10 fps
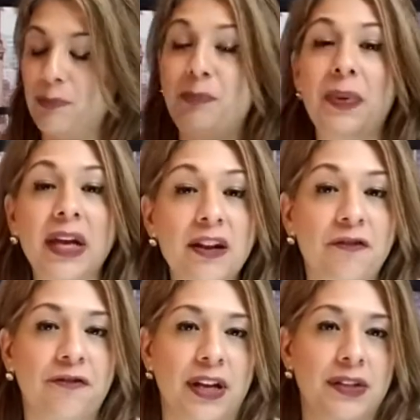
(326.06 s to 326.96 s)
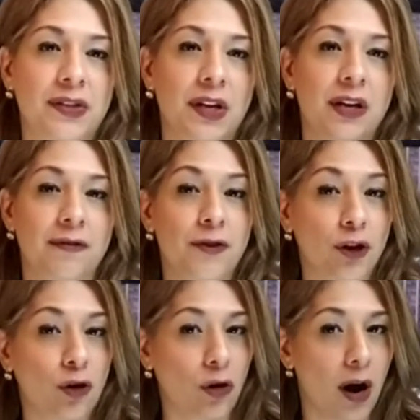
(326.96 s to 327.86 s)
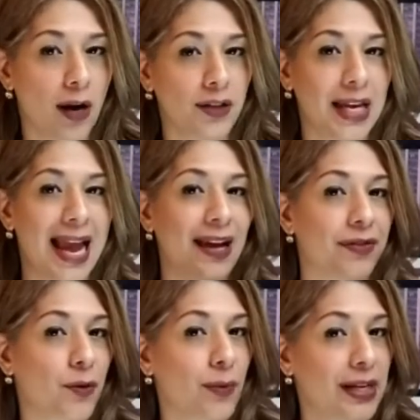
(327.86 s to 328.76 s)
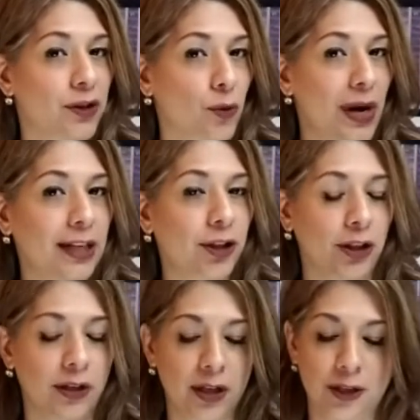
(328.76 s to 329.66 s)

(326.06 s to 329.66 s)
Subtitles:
benefits of the cross and the resurrection.